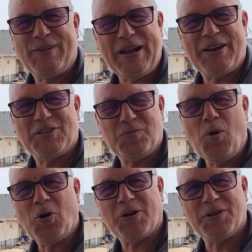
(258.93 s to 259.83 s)
right, our
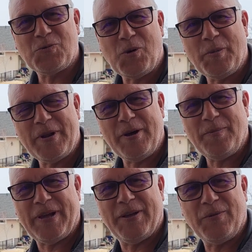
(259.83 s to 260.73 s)
smoker is warmed
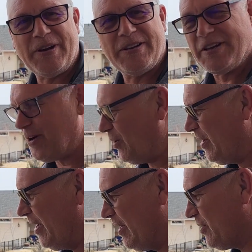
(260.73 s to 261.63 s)
up and ready to go.
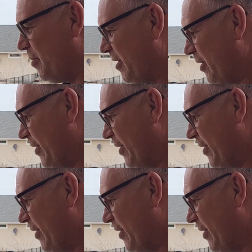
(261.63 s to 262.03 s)
So I'm going to go